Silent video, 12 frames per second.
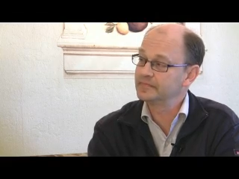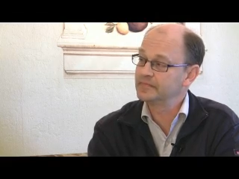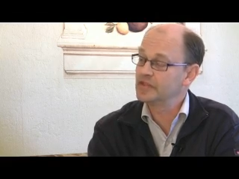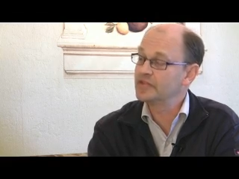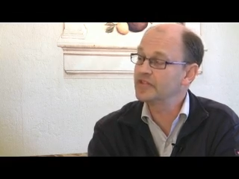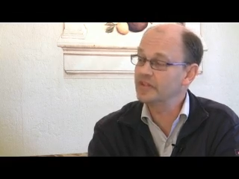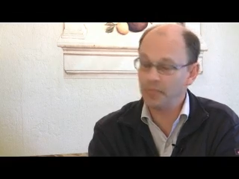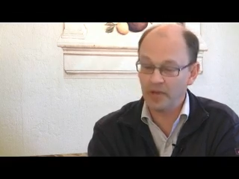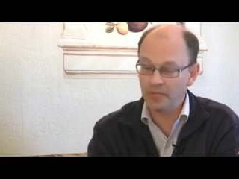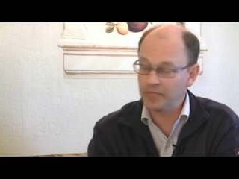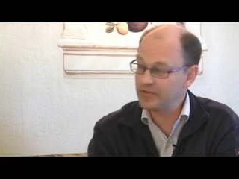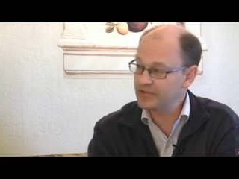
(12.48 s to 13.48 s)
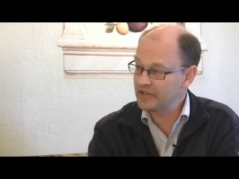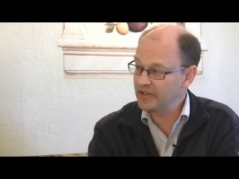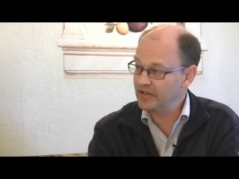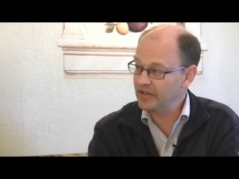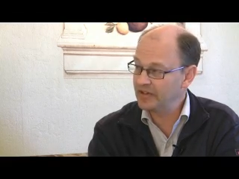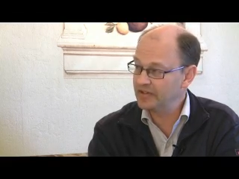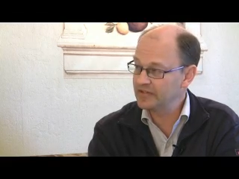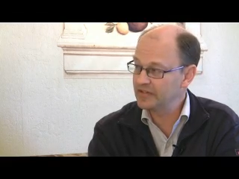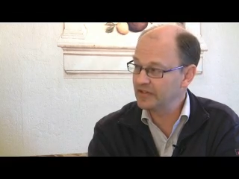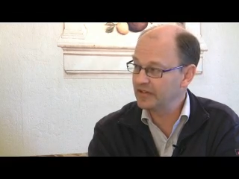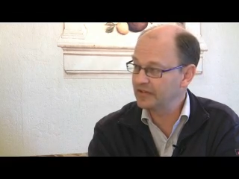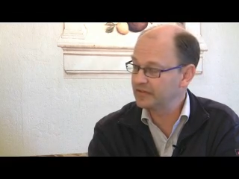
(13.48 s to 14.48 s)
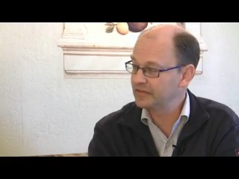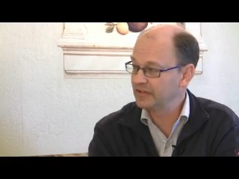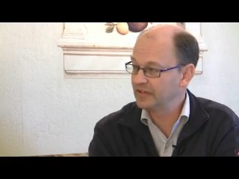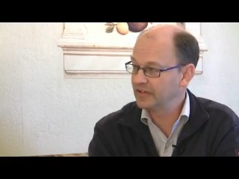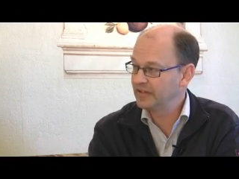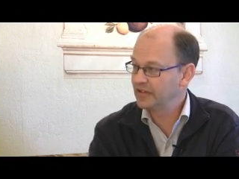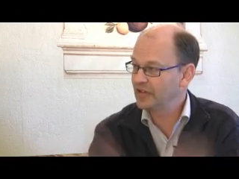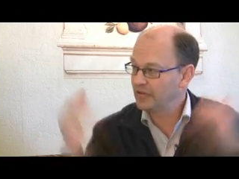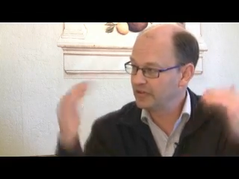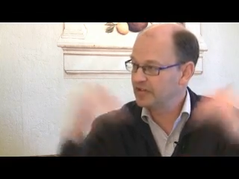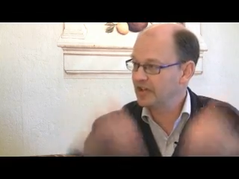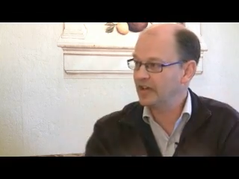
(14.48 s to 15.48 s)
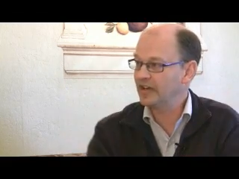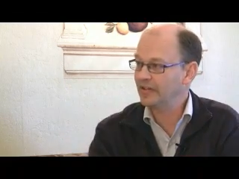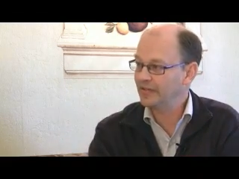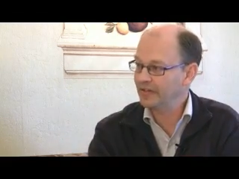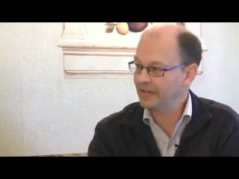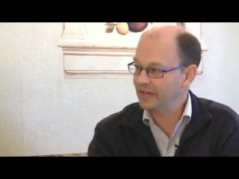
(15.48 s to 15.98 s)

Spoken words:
You see the papers nowadays, going down.